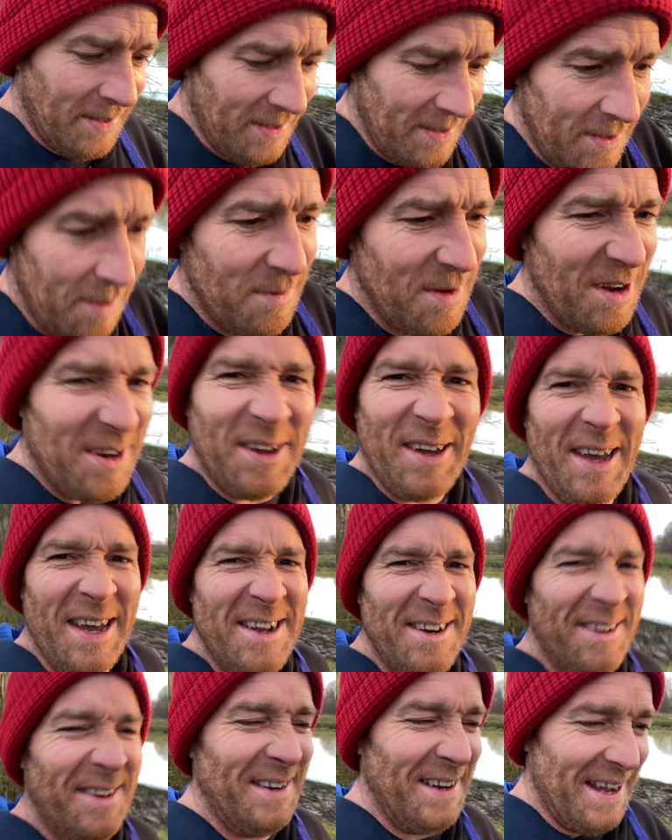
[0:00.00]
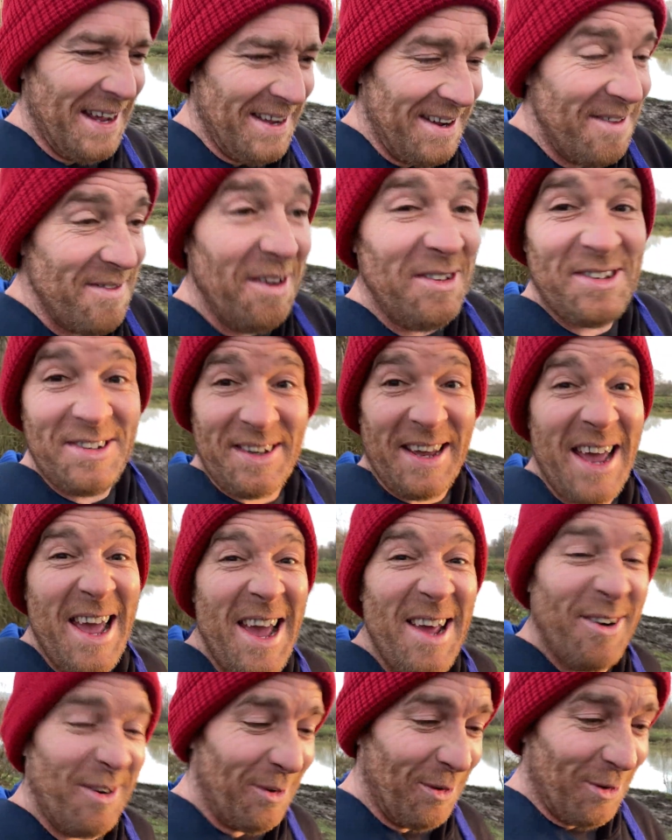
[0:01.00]
I'm not keen on that. I'm not
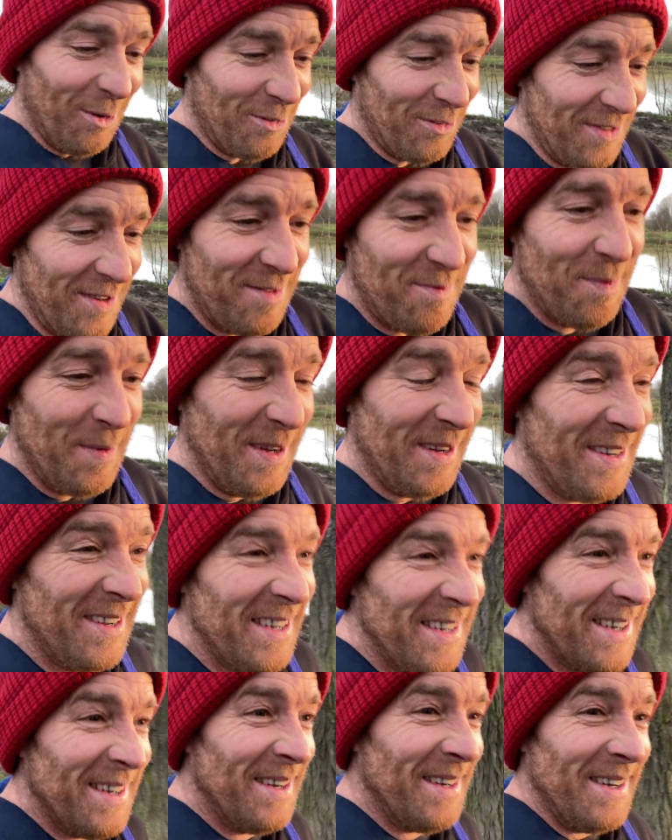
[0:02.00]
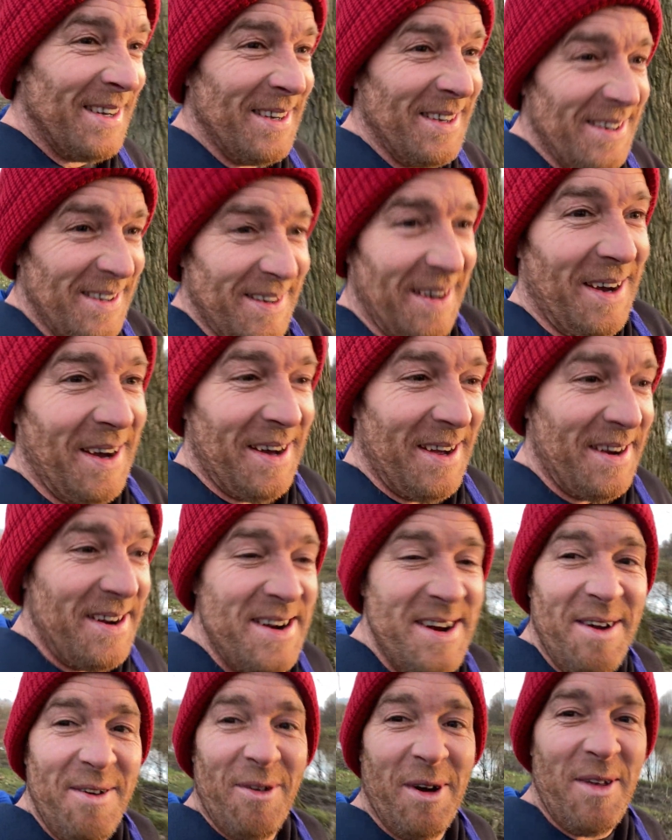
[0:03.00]
scared of horses, but I
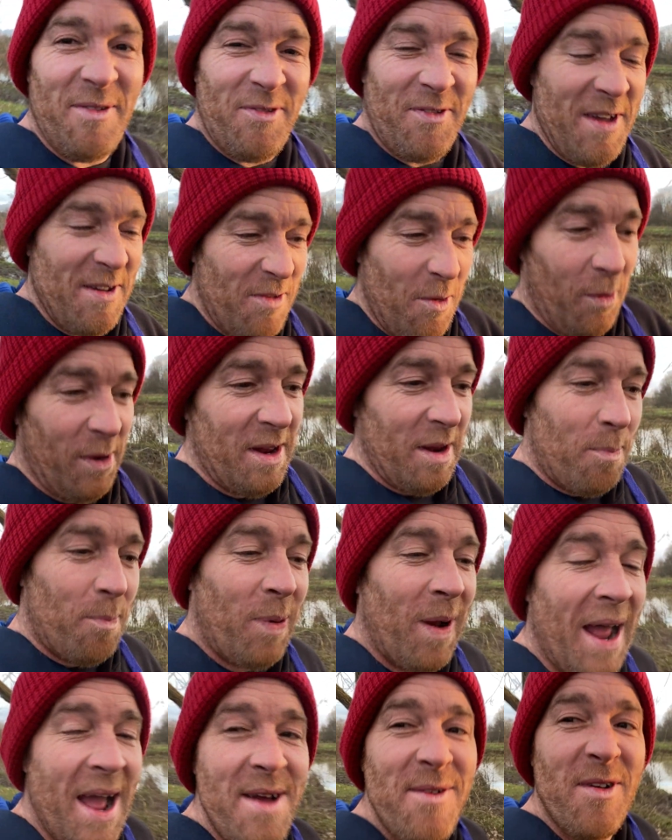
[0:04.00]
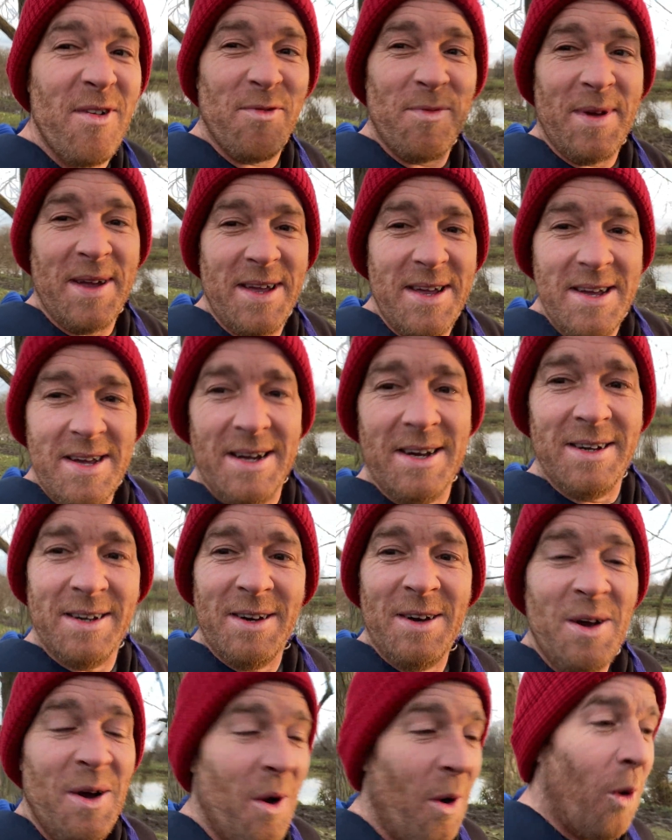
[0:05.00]
didn't know what if, if it wanted to play with me
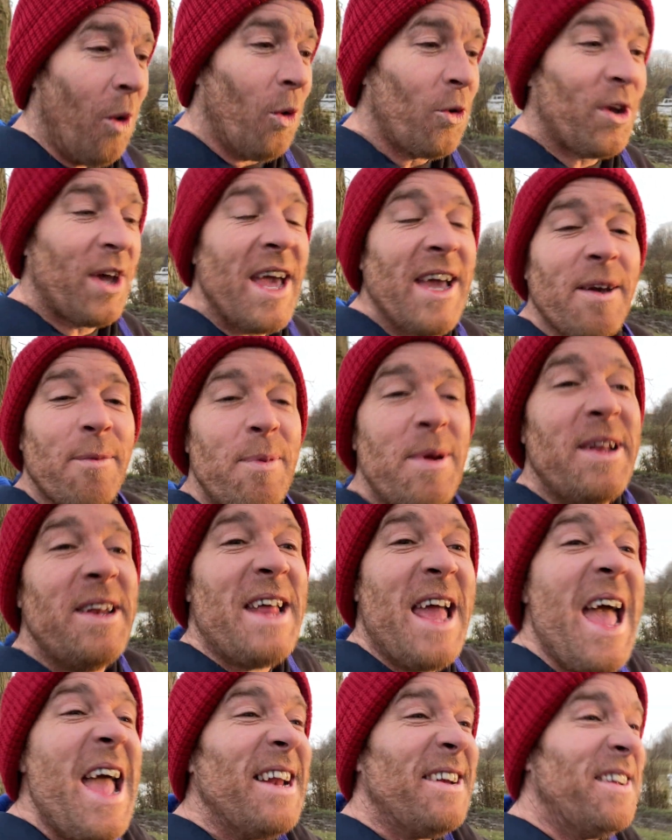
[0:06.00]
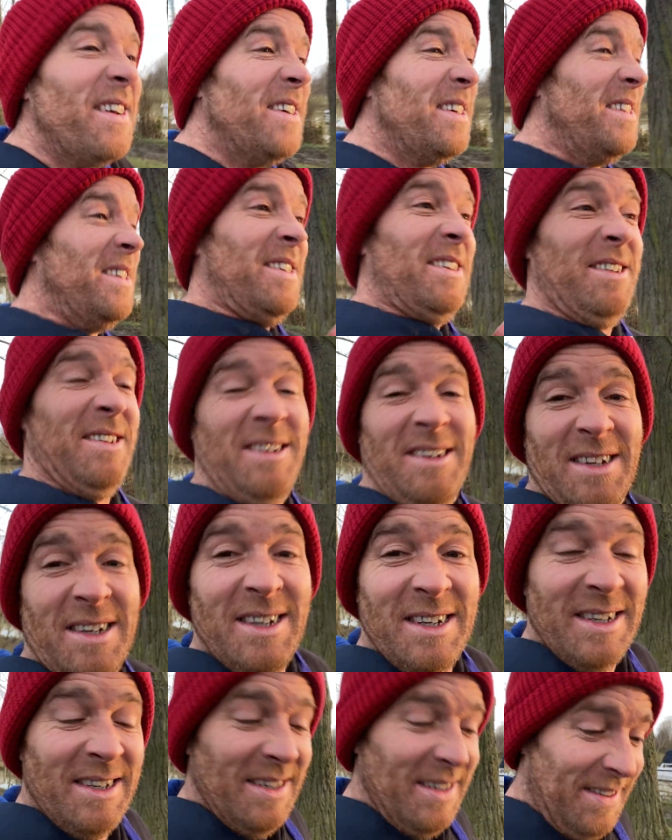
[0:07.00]
or kick me in the
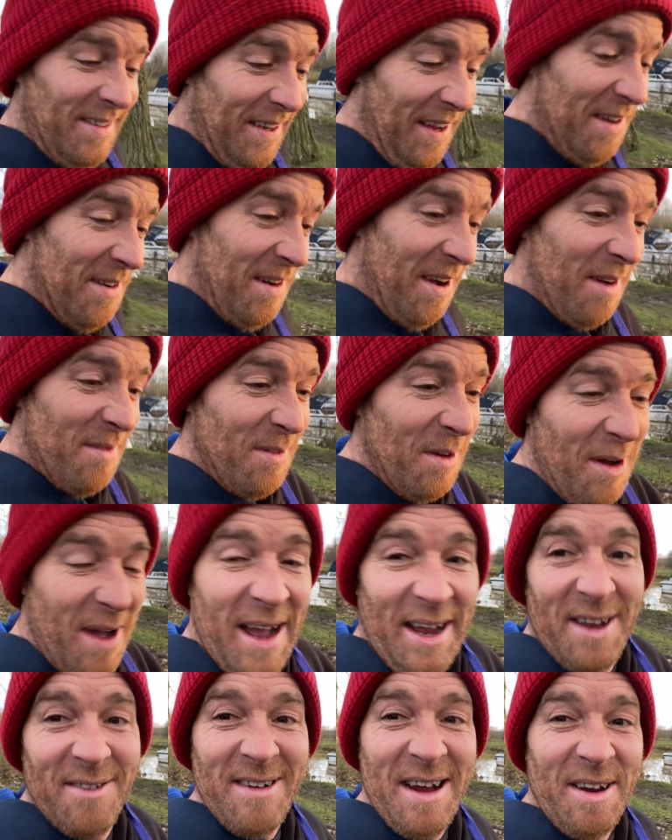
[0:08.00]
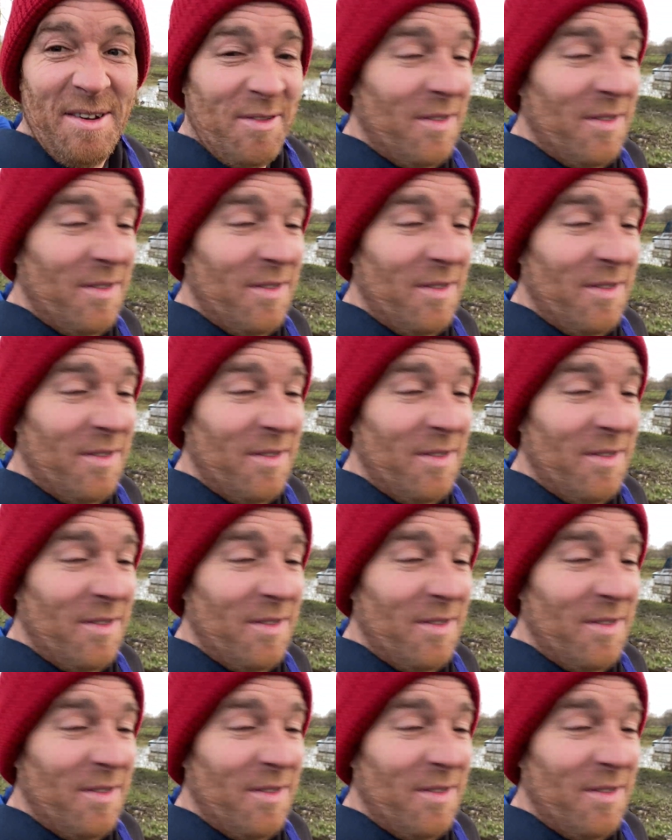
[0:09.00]
head. So I'm not hanging around to